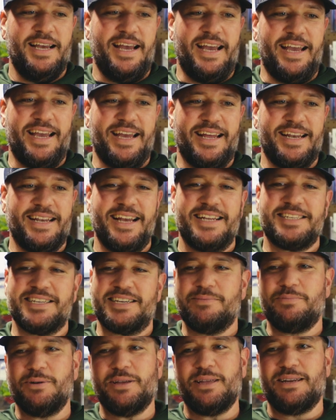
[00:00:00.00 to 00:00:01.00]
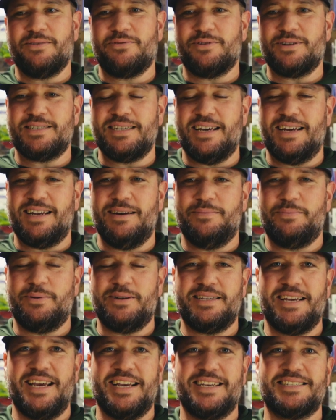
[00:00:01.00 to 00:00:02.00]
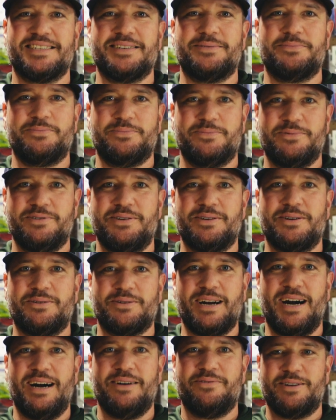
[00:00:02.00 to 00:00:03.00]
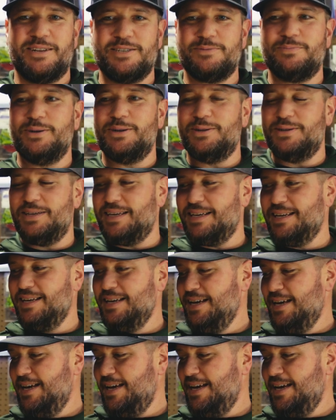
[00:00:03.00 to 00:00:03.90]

And it's a completely different setup. It takes some confidence building